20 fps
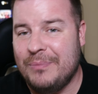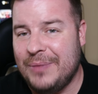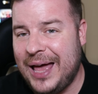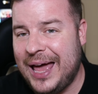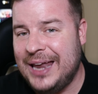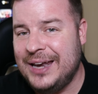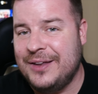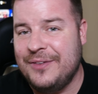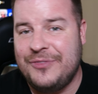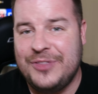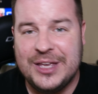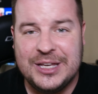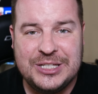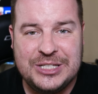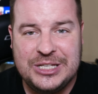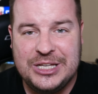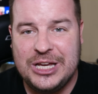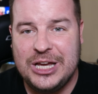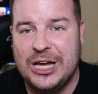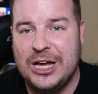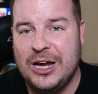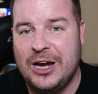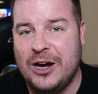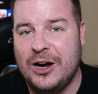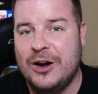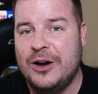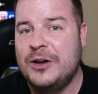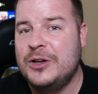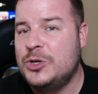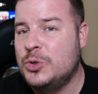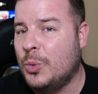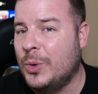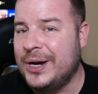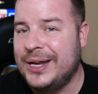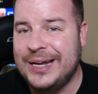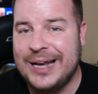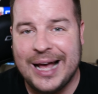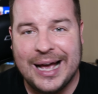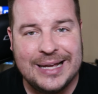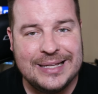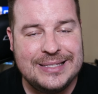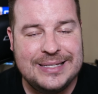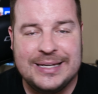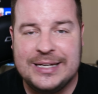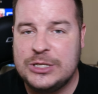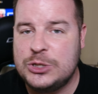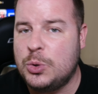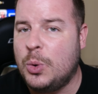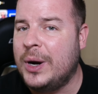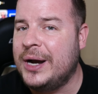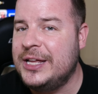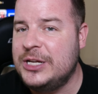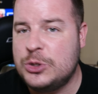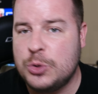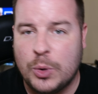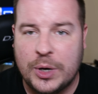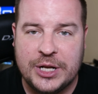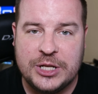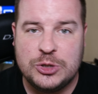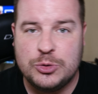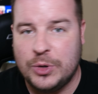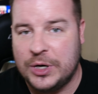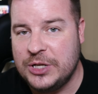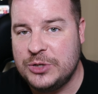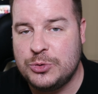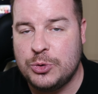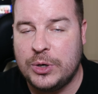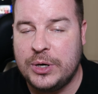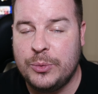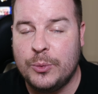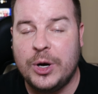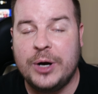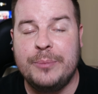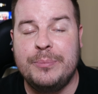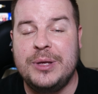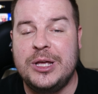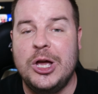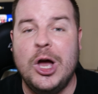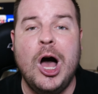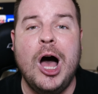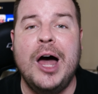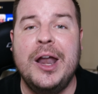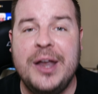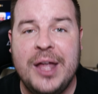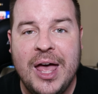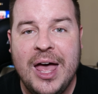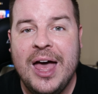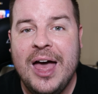end of this year, 2019, 2020, 2021, beyond,